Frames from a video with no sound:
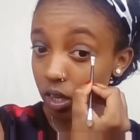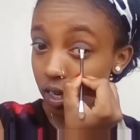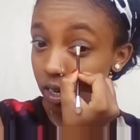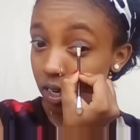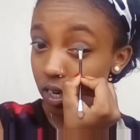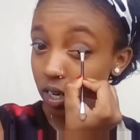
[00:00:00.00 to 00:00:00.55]
and
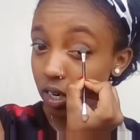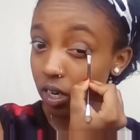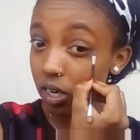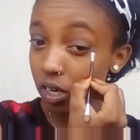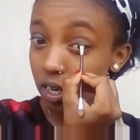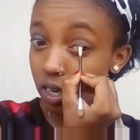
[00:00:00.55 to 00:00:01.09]

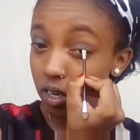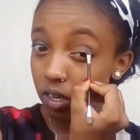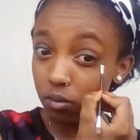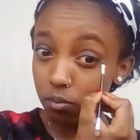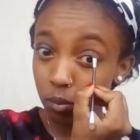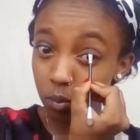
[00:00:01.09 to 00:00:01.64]
then
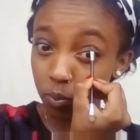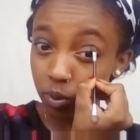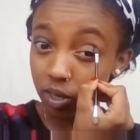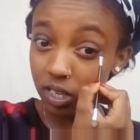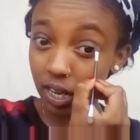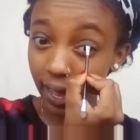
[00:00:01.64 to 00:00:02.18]
maybe
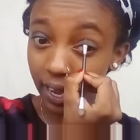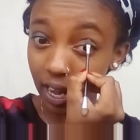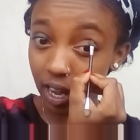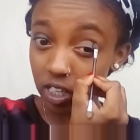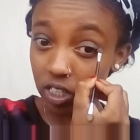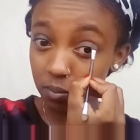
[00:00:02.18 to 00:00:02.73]
put
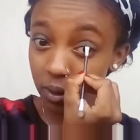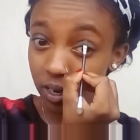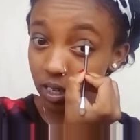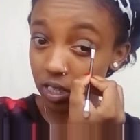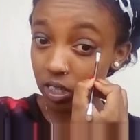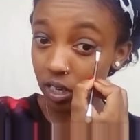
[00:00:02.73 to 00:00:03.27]
like a
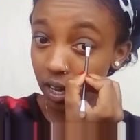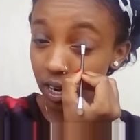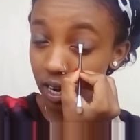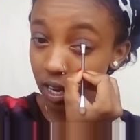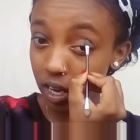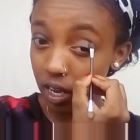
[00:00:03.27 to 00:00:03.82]
shimmery
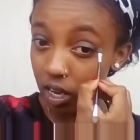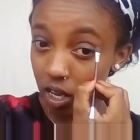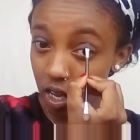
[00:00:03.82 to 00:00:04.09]
shade